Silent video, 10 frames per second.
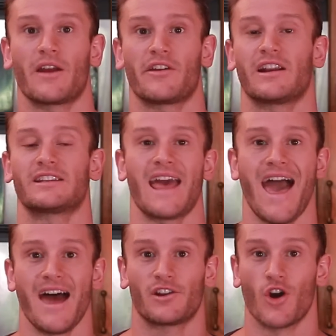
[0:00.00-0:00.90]
where they're going to just
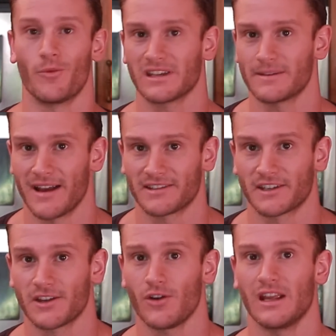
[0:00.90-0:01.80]
add copious amounts
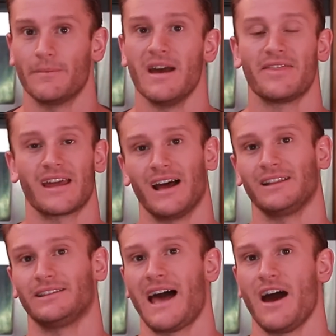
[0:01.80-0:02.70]
of sodium that
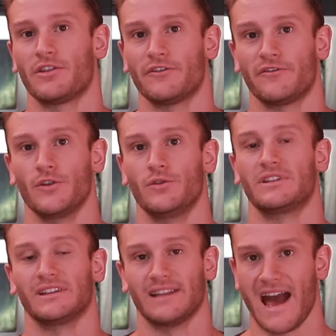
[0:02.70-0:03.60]
allow the
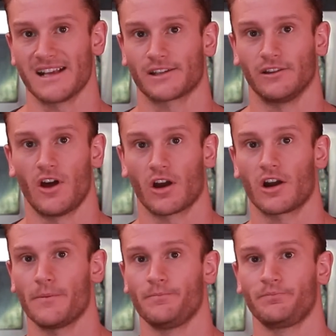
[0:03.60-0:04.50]
food to last
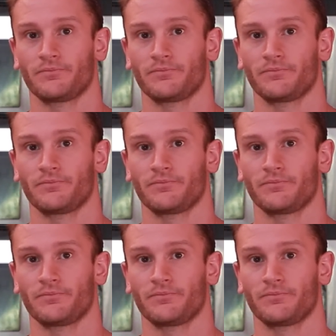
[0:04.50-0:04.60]
longer.